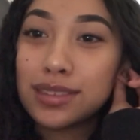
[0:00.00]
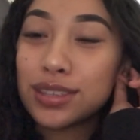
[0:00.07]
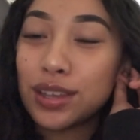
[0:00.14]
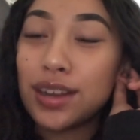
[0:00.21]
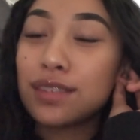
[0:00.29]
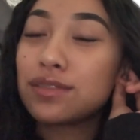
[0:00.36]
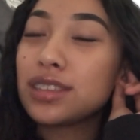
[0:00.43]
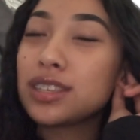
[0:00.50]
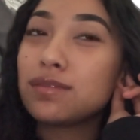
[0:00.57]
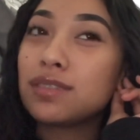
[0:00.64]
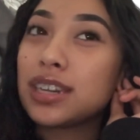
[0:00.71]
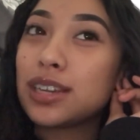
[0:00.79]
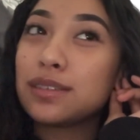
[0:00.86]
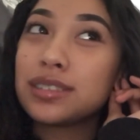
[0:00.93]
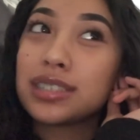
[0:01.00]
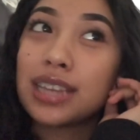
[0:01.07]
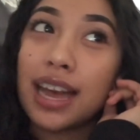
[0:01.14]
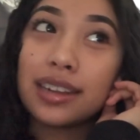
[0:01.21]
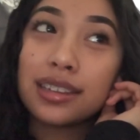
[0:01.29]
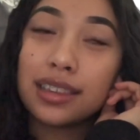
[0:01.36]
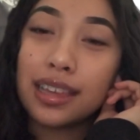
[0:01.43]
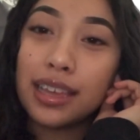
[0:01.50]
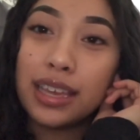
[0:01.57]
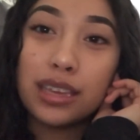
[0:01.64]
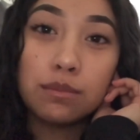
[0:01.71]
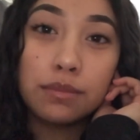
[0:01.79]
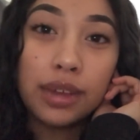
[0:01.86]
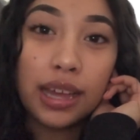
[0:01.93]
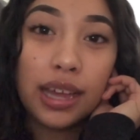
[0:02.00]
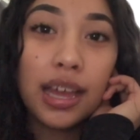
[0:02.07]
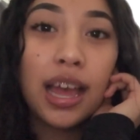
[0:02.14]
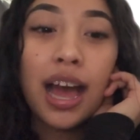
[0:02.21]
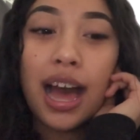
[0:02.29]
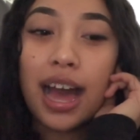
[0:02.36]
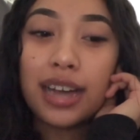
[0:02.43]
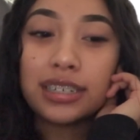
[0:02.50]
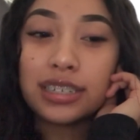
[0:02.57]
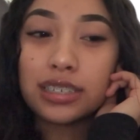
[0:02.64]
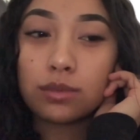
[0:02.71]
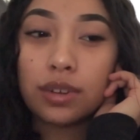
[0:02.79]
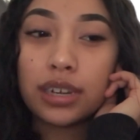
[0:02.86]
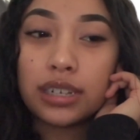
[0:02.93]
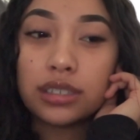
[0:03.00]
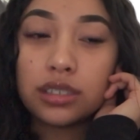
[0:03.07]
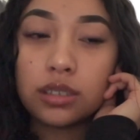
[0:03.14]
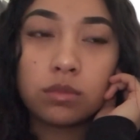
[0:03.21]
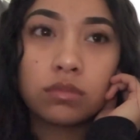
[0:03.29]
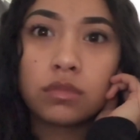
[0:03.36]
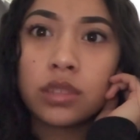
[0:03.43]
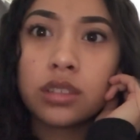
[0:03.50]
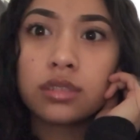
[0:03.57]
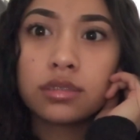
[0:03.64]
Sorry if this video was kind of lame, but I just wanted to...